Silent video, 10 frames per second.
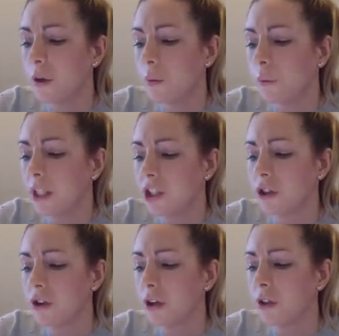
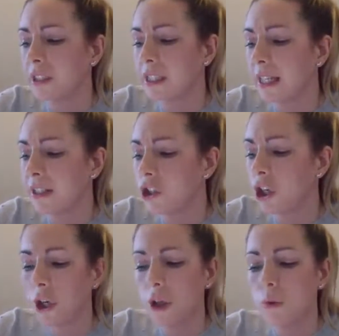which those clench
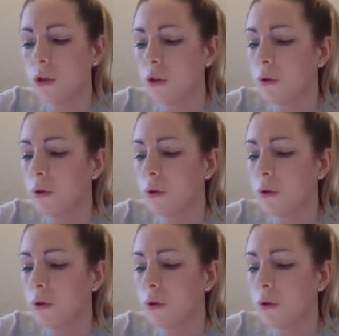who do